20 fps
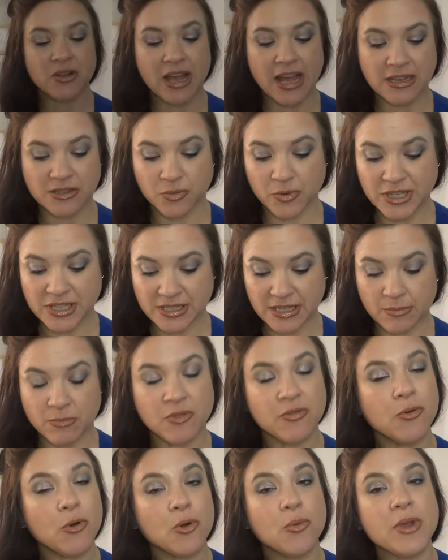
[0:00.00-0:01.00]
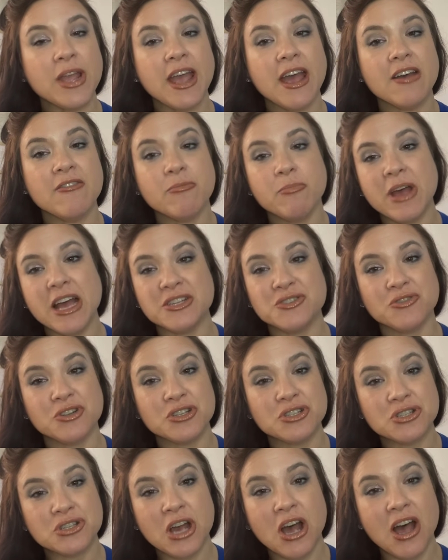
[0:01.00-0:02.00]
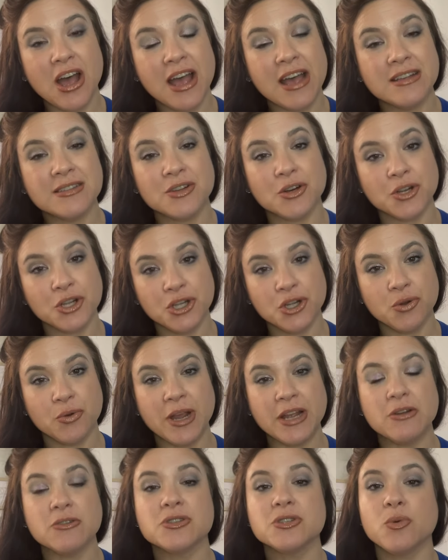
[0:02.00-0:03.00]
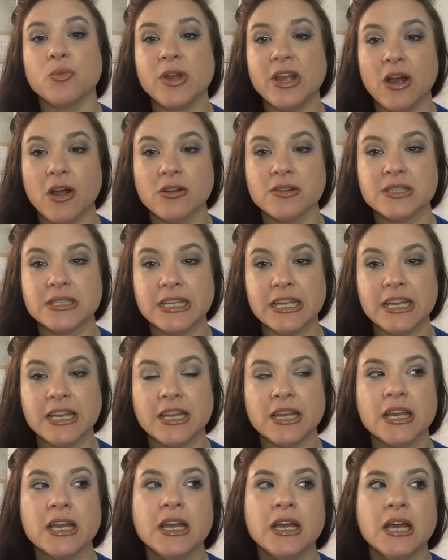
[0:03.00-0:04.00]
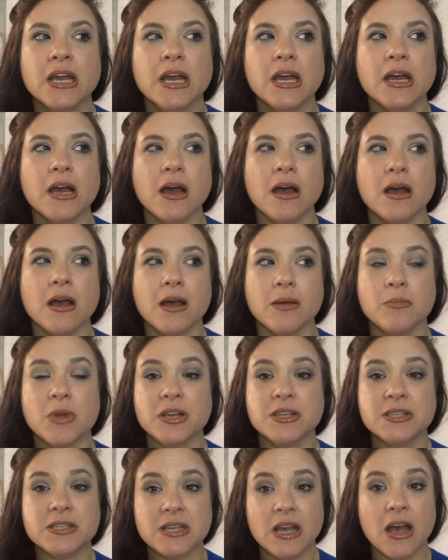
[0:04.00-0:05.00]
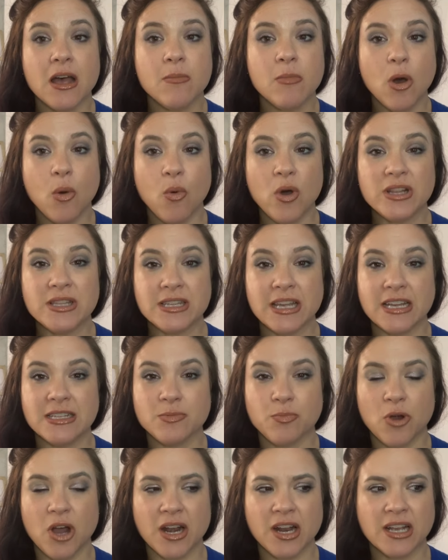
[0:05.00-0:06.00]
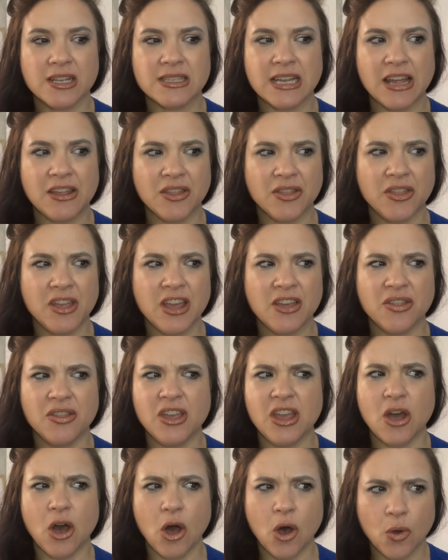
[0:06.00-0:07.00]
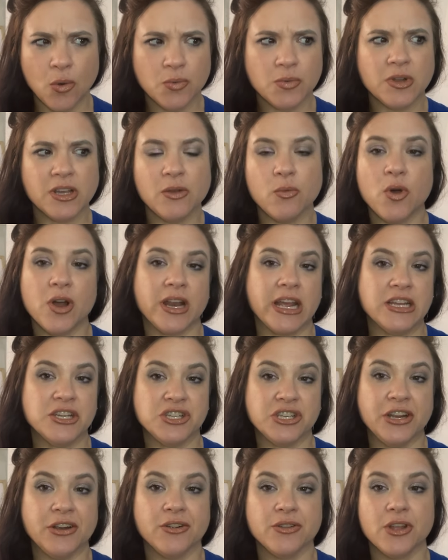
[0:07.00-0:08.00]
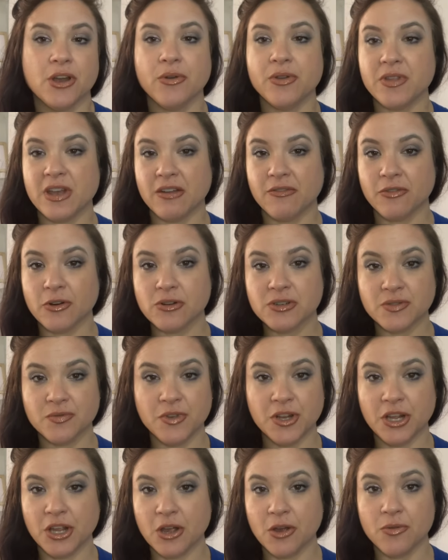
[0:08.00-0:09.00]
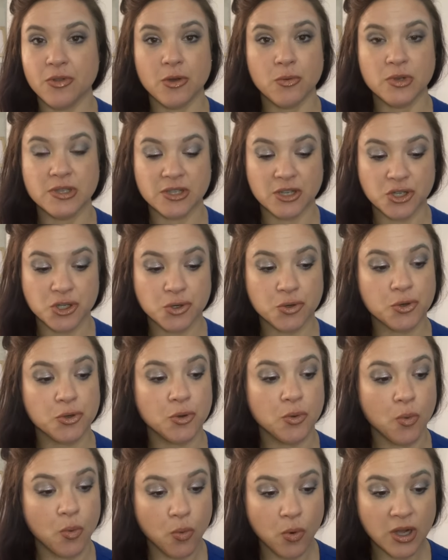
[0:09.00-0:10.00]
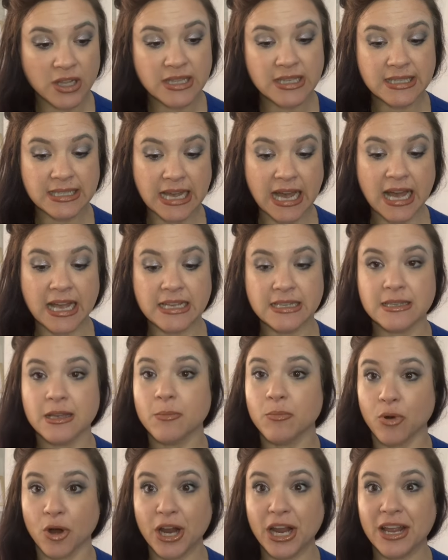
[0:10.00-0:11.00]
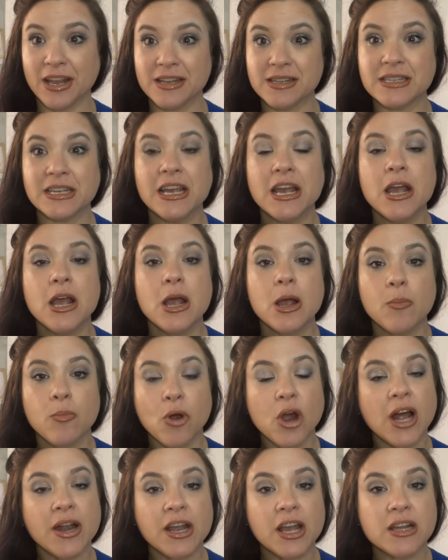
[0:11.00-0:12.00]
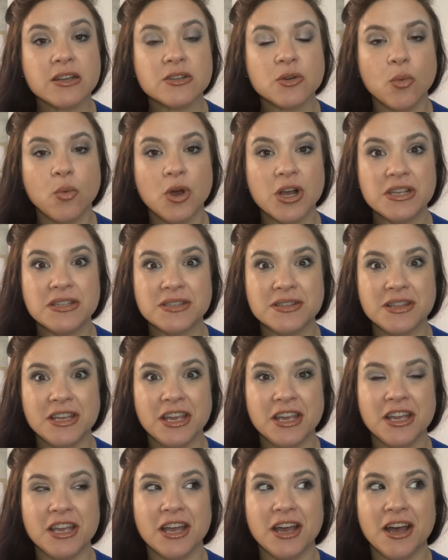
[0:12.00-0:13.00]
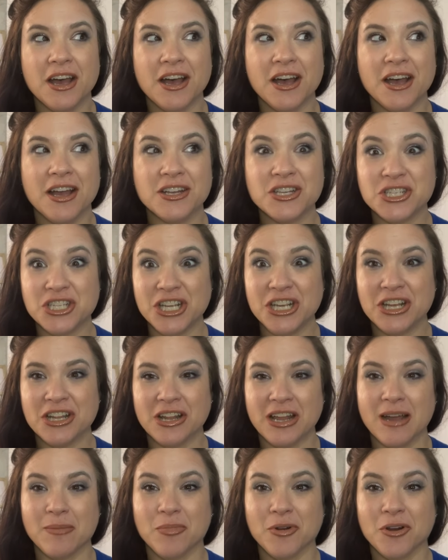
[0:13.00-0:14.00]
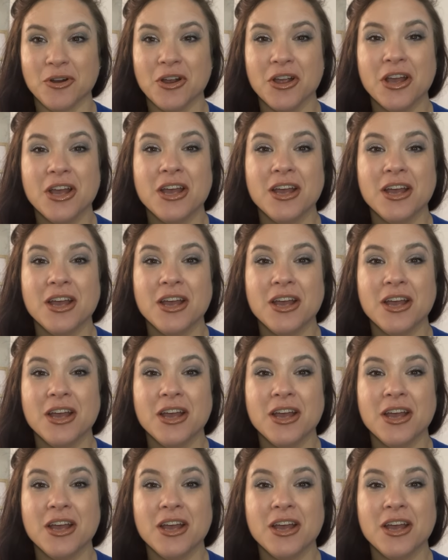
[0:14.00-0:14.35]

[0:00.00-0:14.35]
as we said before, we have Patrick Starr as our curator. So we are seeing um, some one size products. I think the only one I shared though in that first video that was a true one size brand product was the uh, cheek clapper